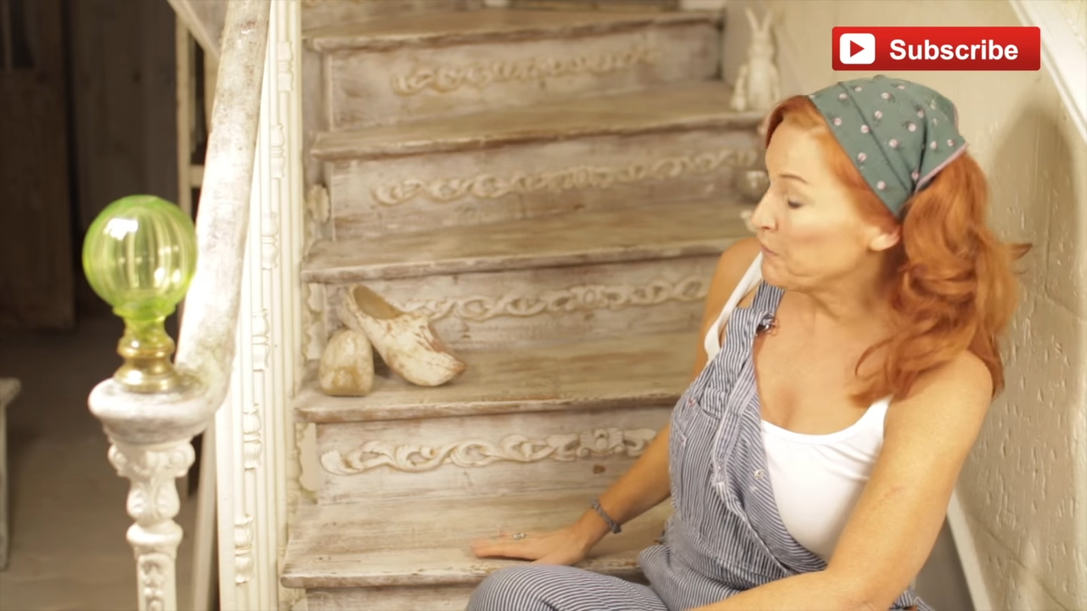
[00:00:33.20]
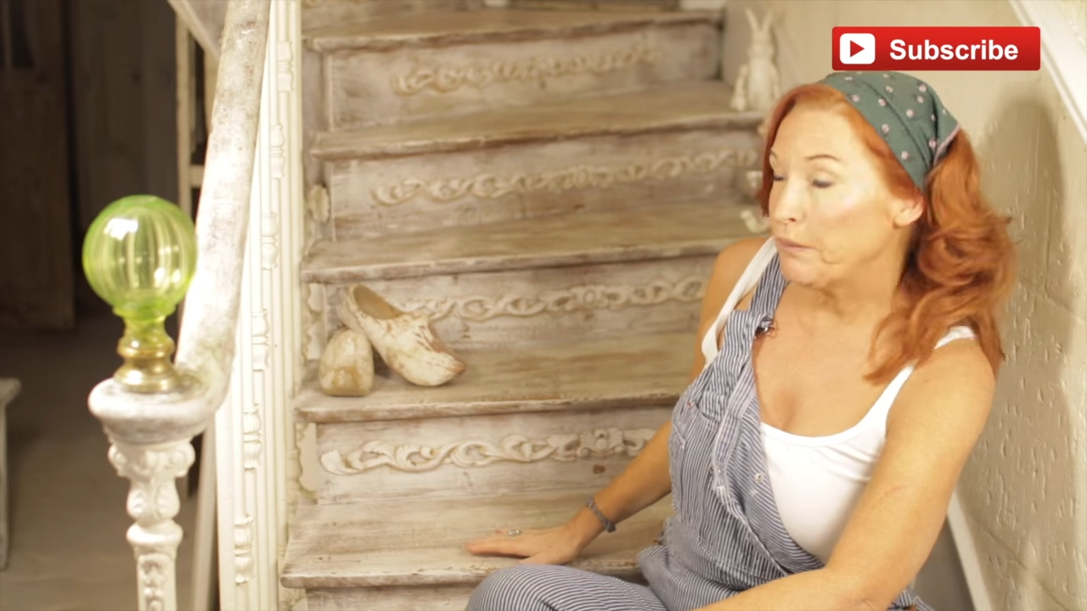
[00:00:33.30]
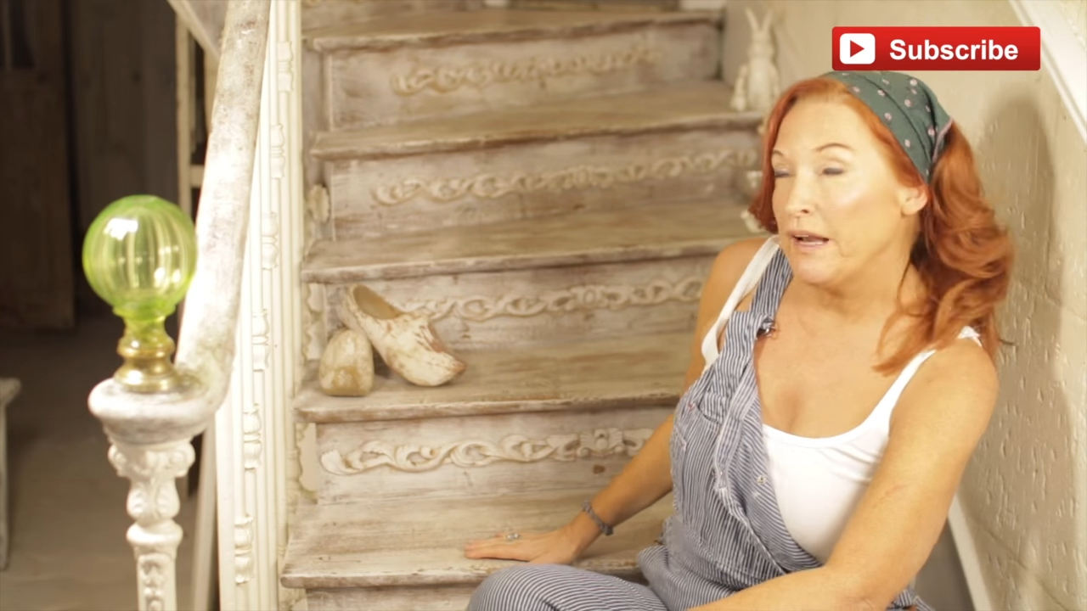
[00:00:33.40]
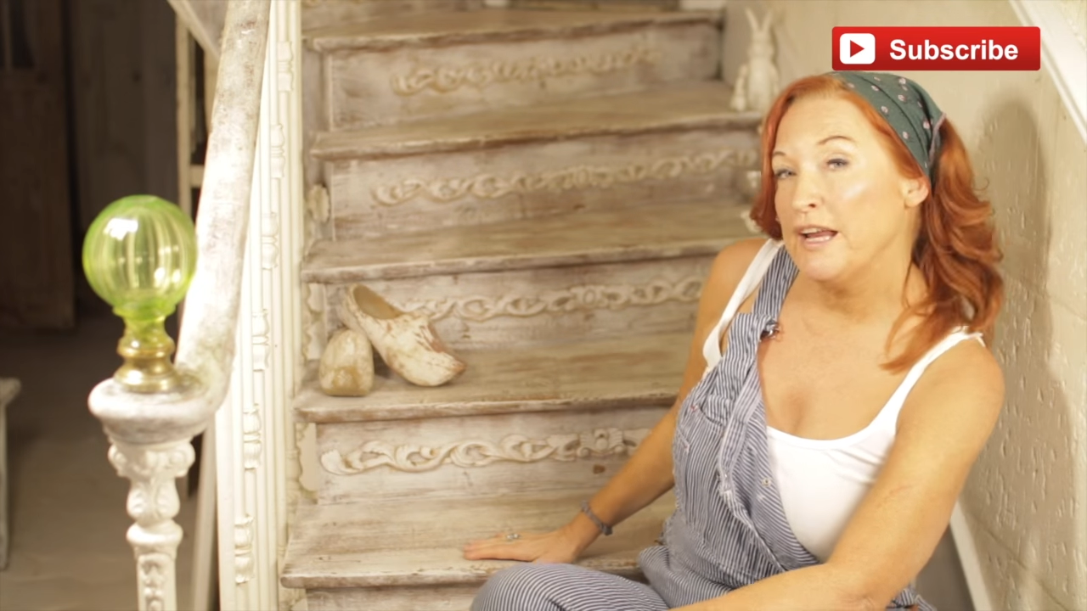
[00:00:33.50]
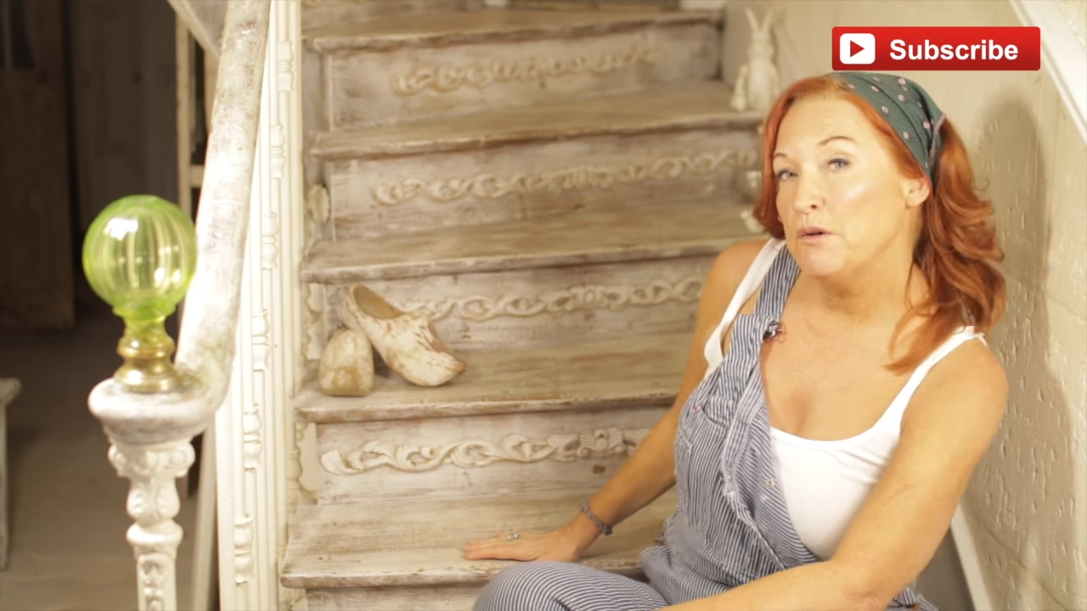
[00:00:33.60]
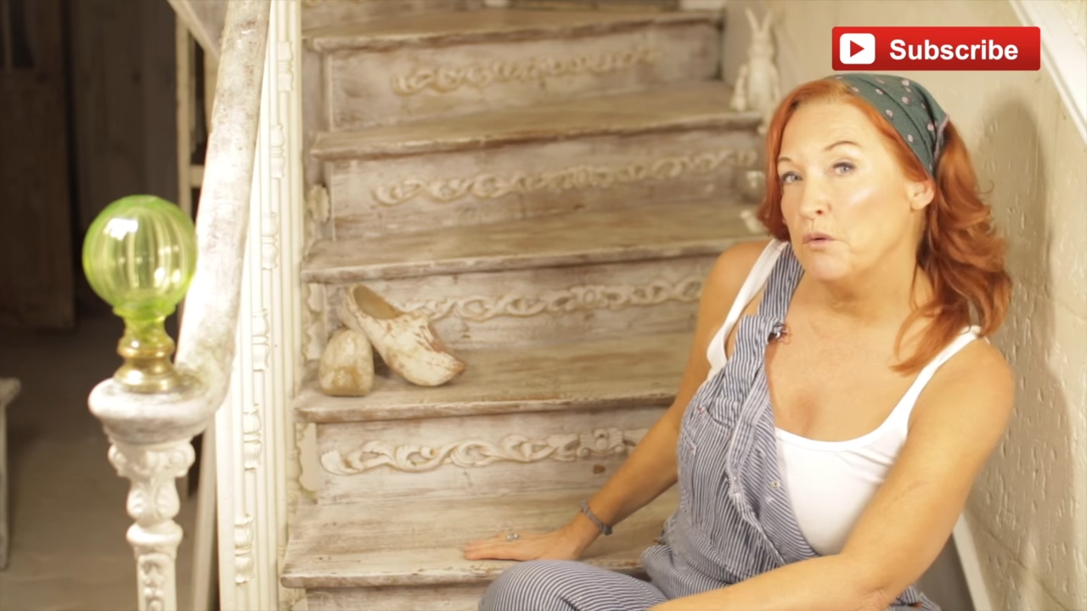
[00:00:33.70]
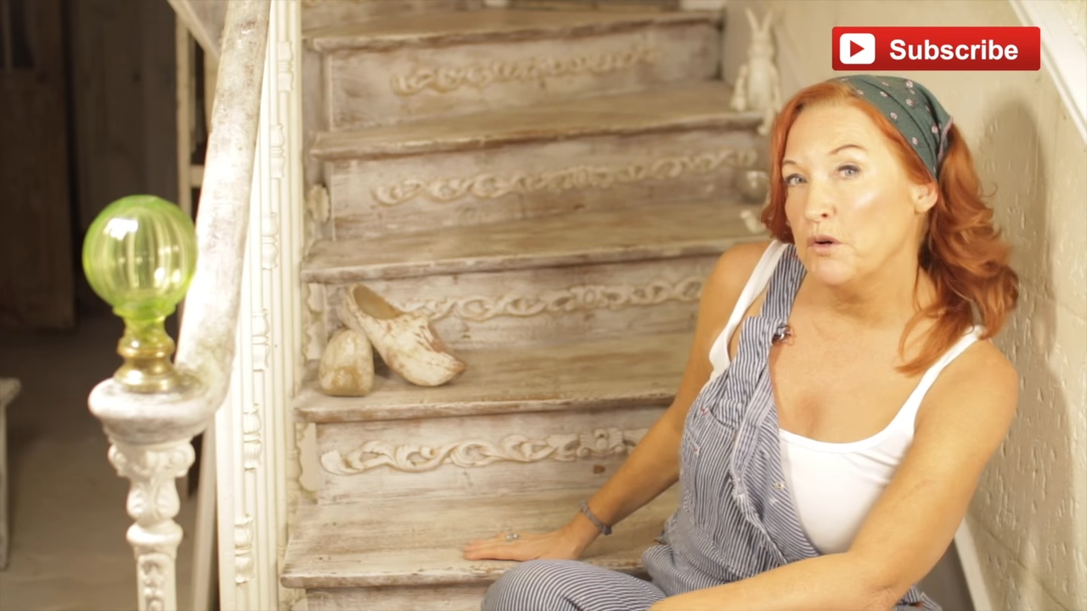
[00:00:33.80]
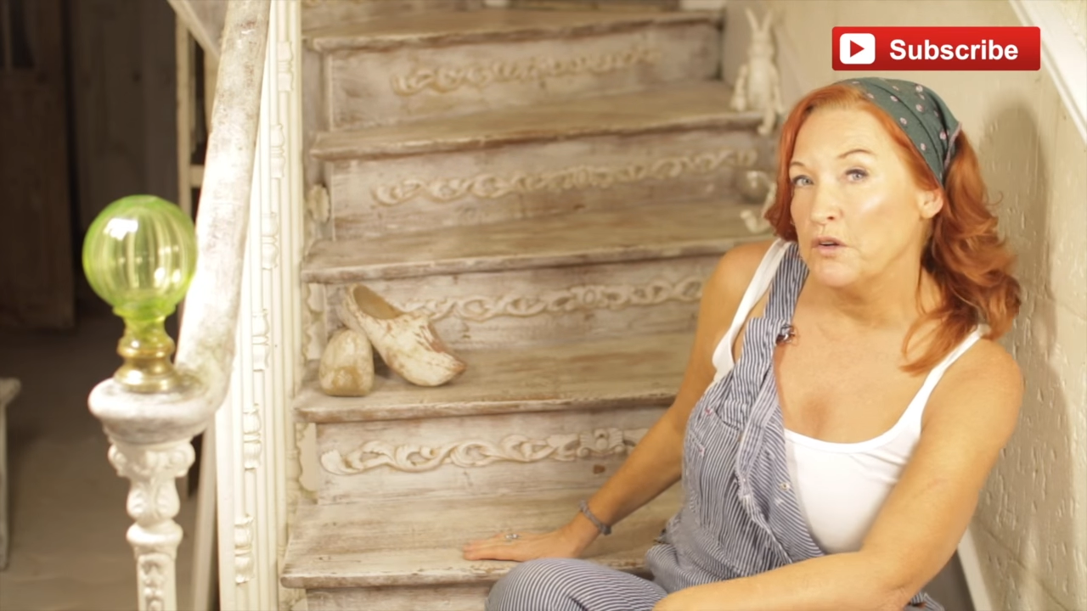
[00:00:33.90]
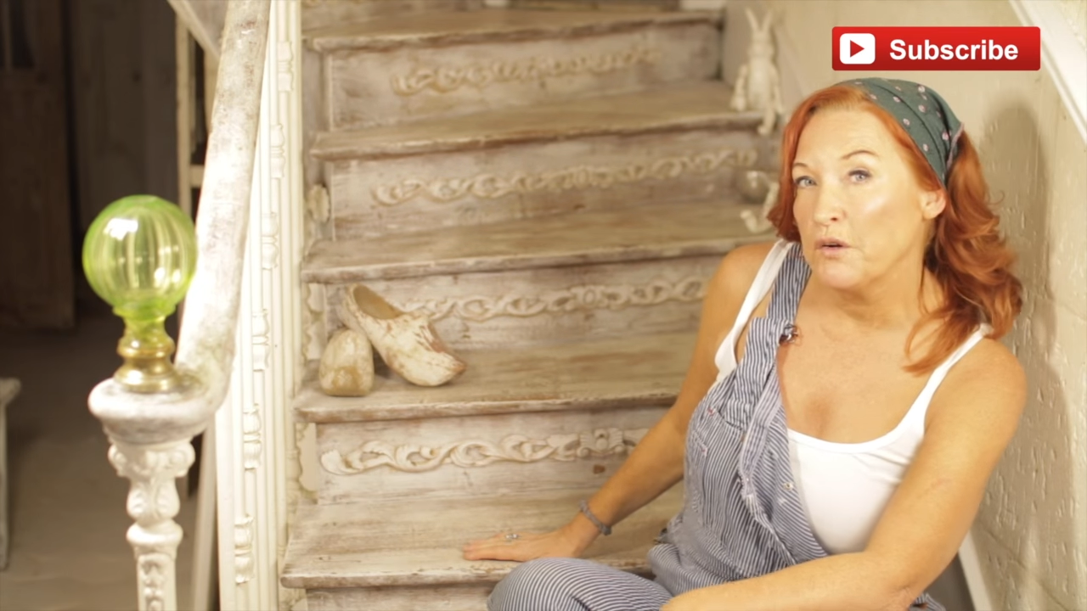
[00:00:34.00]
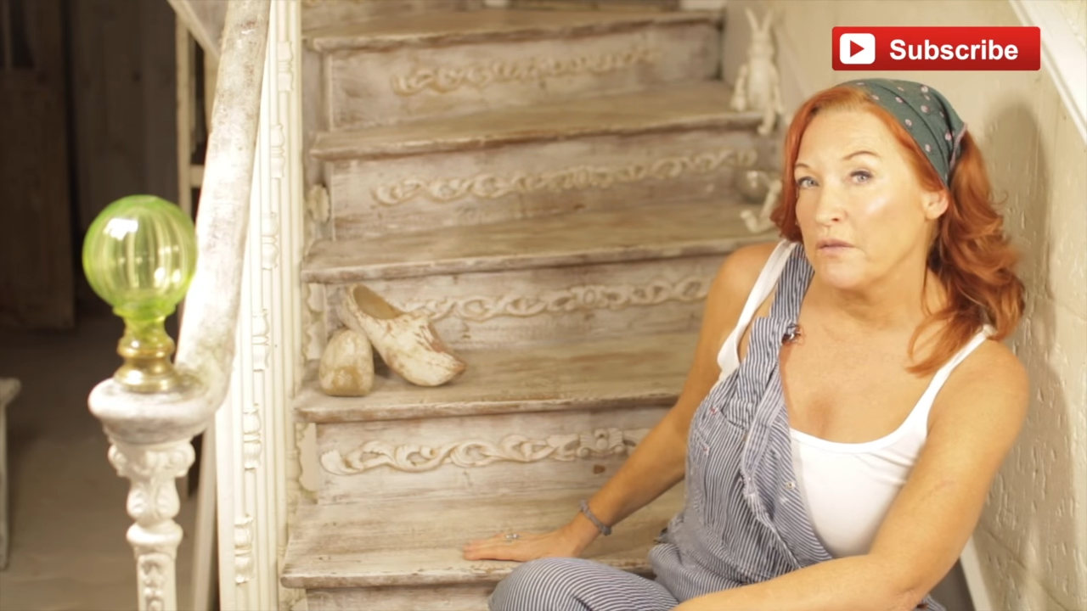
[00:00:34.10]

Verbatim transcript: just plain wood